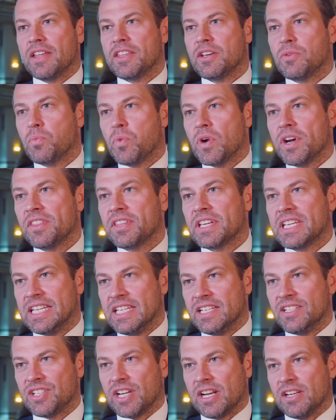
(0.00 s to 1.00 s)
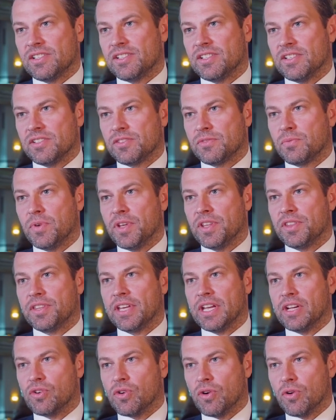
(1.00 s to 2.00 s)
I think one of the key challenges
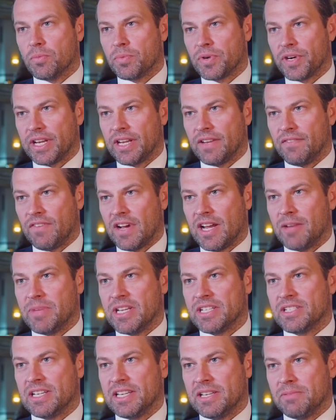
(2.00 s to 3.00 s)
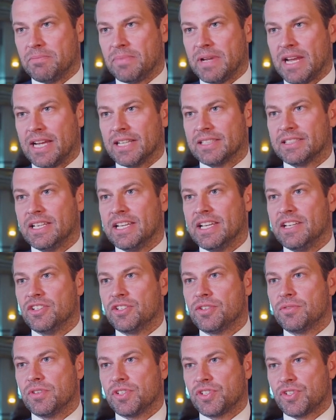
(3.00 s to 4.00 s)
with incorporating environmental impact
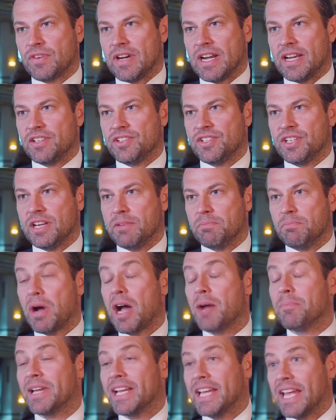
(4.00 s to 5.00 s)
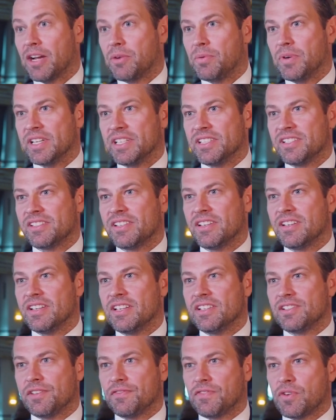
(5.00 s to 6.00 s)
into a strategy in public equities
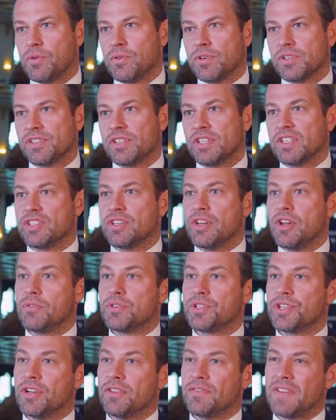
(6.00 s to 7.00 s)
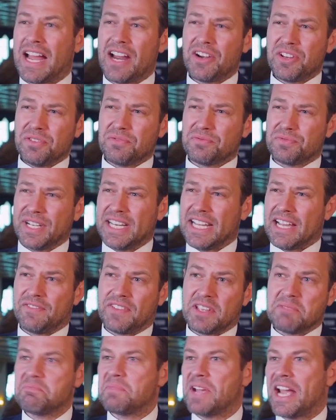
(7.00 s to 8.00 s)
is, of course, this notion of how do you really
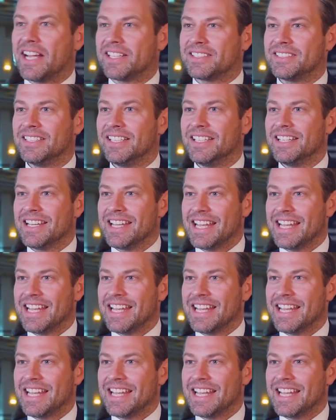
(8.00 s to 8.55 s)
have impact